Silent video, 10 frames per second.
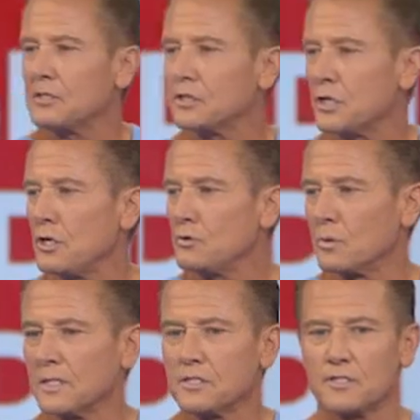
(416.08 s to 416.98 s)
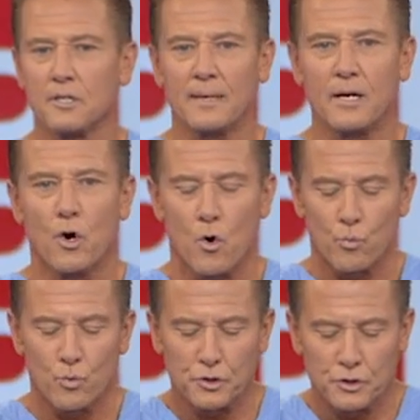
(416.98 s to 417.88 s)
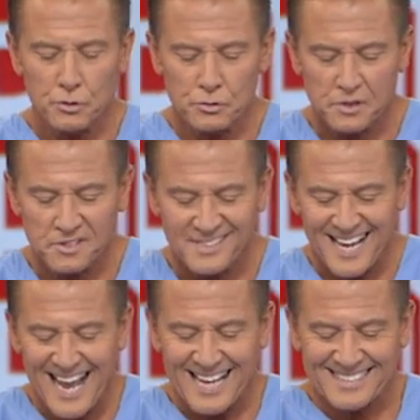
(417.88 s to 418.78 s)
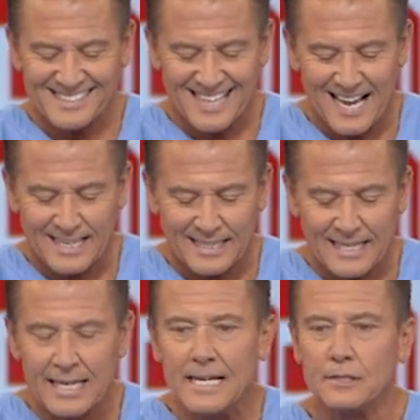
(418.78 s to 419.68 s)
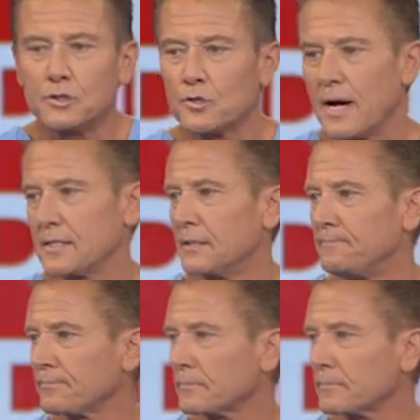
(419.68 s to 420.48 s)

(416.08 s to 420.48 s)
this is a huge one. Listen to me. Reduces anxiety and stress.